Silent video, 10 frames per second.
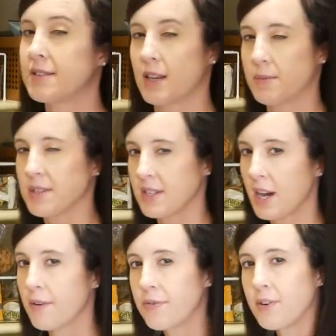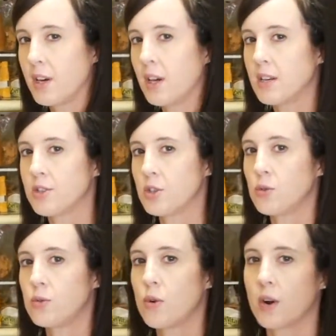some stuff
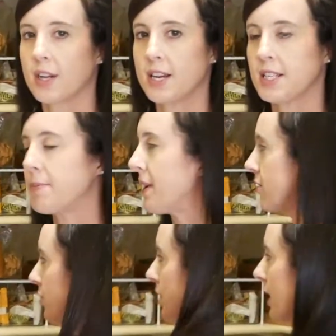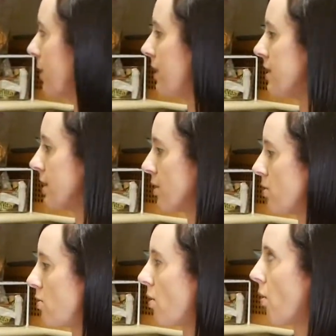to organize the pantry like these
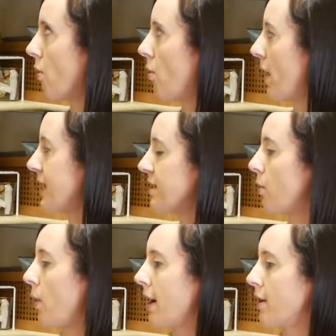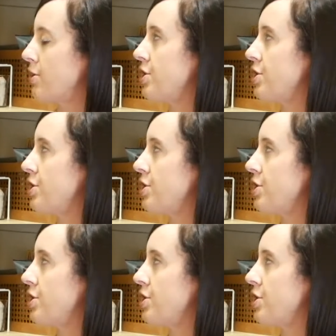little white wire